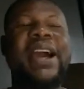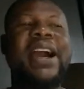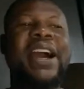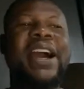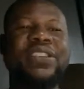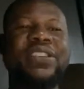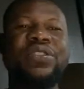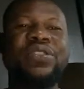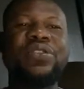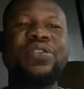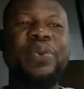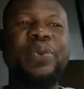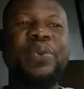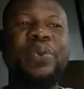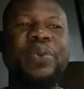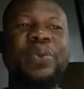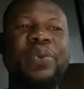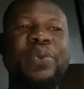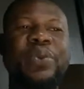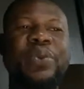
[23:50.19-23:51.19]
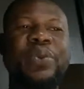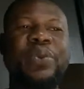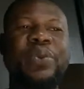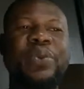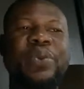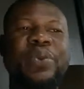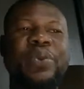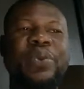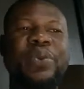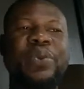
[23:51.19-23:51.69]
has to do with
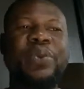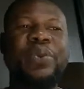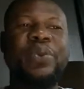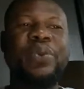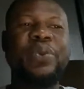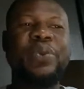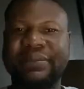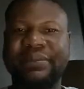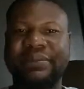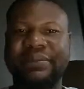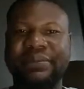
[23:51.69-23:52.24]
planning.